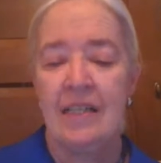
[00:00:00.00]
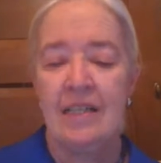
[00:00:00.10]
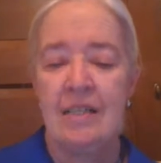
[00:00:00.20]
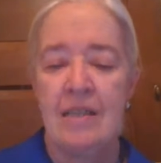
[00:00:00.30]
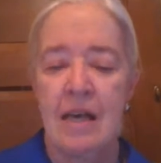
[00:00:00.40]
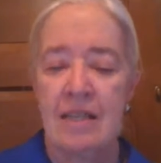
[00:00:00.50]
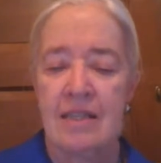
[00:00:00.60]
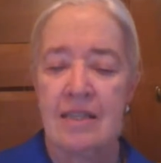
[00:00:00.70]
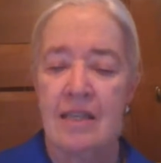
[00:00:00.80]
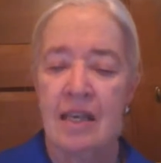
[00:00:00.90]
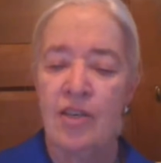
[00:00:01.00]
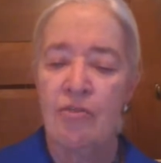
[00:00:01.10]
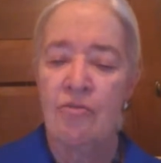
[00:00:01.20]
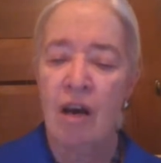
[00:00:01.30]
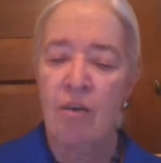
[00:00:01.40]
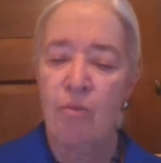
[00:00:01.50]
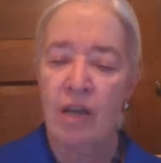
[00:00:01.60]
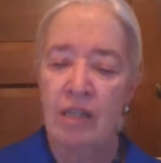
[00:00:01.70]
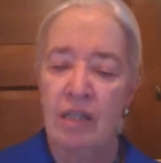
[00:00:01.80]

Yes, and you got well